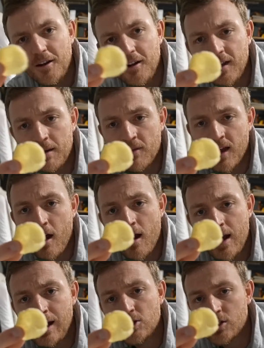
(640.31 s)
Look at them, they are
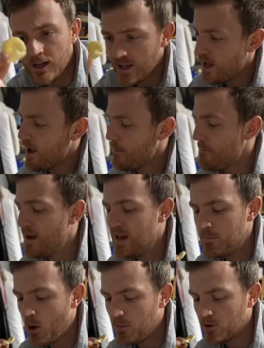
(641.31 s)
literally
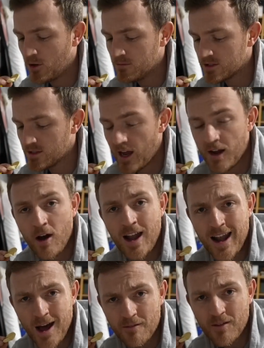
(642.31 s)
mini poppadoms. And I
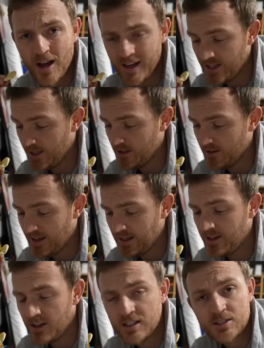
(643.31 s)
love an Indian.
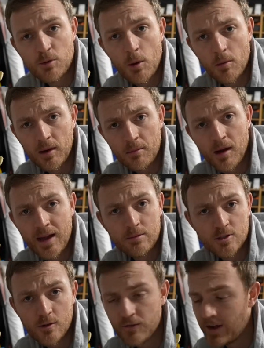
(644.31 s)
Indian is probably my
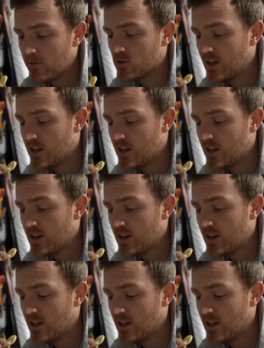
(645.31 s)
absolute favourite